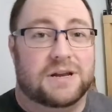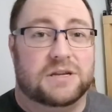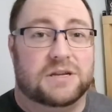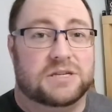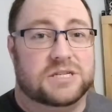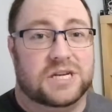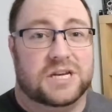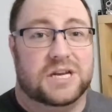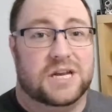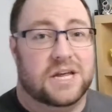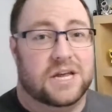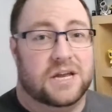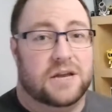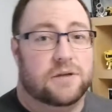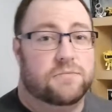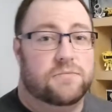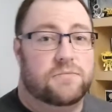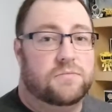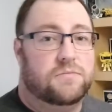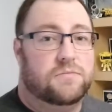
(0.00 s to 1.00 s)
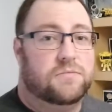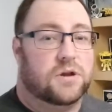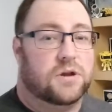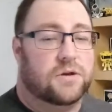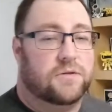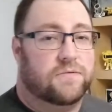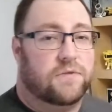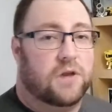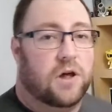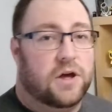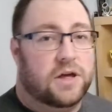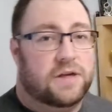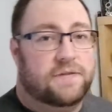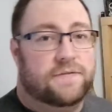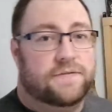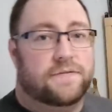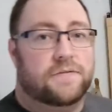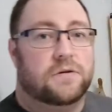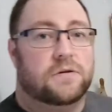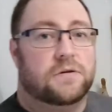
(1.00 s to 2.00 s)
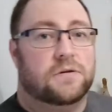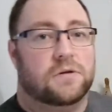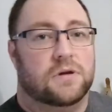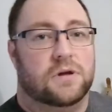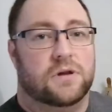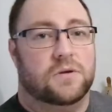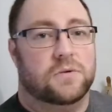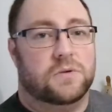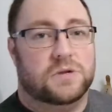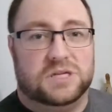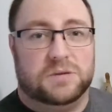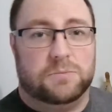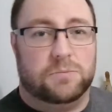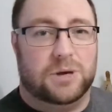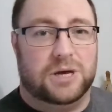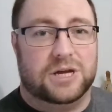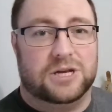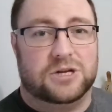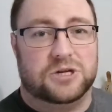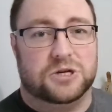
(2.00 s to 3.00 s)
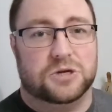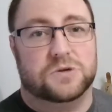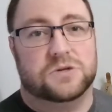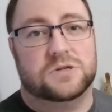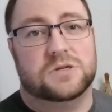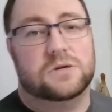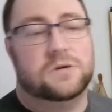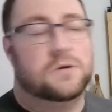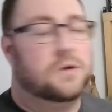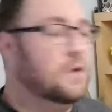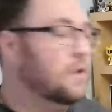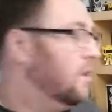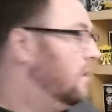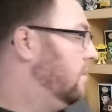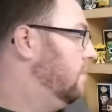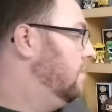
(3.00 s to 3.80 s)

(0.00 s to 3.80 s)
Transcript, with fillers: I hadn't seen it in kind of life. I'd only seen pictures.